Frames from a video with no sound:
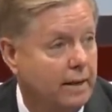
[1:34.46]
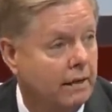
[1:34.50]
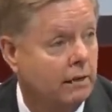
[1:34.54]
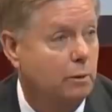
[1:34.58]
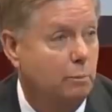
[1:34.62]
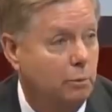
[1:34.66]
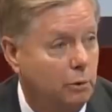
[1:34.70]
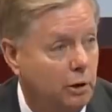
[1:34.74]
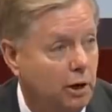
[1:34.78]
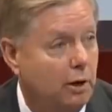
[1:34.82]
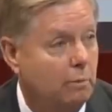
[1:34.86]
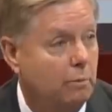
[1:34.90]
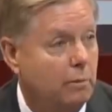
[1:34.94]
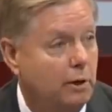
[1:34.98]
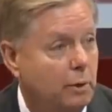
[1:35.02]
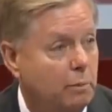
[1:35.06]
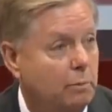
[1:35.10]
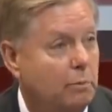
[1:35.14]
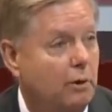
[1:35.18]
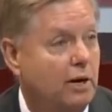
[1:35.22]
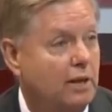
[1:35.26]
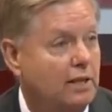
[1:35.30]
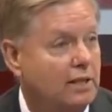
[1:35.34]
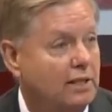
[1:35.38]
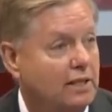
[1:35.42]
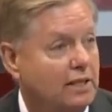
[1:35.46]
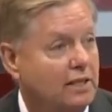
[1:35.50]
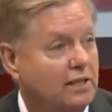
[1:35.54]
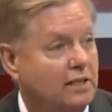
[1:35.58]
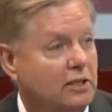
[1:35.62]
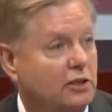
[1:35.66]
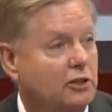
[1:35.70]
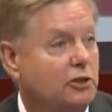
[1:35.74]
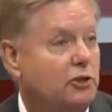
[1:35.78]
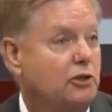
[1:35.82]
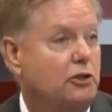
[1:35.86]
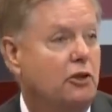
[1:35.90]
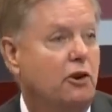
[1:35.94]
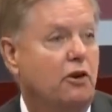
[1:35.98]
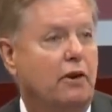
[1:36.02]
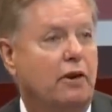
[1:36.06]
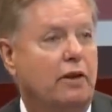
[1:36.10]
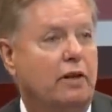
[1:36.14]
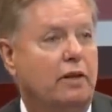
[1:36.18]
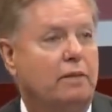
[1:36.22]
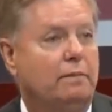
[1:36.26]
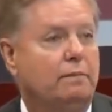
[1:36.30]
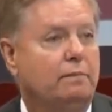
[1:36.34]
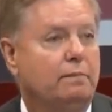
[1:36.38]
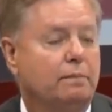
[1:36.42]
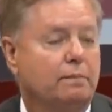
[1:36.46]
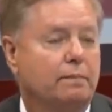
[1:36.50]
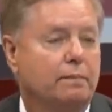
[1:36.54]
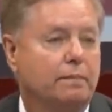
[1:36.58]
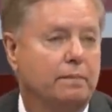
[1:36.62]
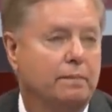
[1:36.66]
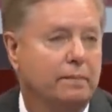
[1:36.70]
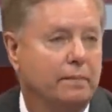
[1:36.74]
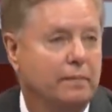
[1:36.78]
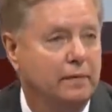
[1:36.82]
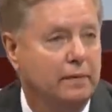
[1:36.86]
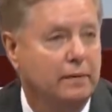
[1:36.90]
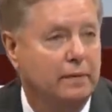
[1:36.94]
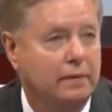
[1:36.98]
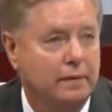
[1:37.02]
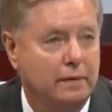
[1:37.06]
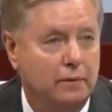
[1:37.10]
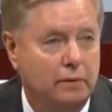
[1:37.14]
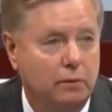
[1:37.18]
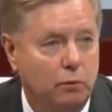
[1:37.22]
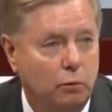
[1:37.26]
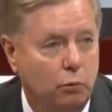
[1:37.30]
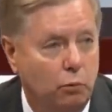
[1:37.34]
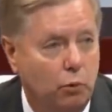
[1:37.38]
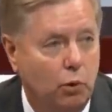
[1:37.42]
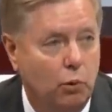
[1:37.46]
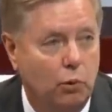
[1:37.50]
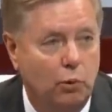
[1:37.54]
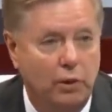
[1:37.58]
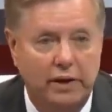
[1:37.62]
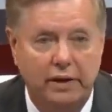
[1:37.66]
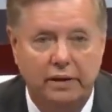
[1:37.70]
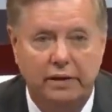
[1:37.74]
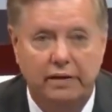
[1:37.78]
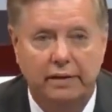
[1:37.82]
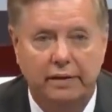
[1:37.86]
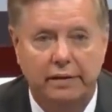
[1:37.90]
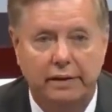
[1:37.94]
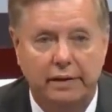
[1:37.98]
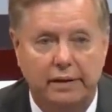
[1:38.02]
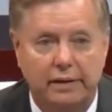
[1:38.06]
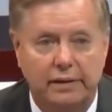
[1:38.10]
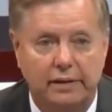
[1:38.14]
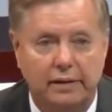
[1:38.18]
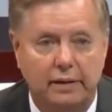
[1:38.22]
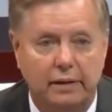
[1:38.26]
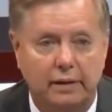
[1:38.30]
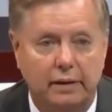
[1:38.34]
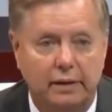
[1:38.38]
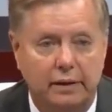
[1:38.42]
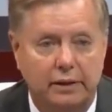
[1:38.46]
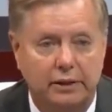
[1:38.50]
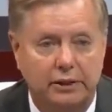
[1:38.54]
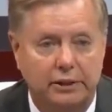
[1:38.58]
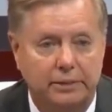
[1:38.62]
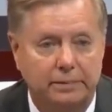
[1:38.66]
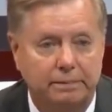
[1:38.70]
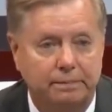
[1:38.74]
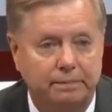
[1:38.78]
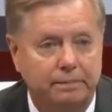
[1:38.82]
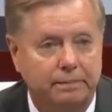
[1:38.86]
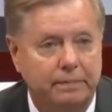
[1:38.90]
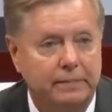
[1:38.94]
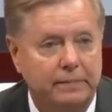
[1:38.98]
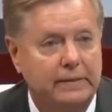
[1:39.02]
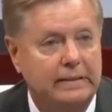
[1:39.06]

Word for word: and the primary process is started, we'll wait to the next election.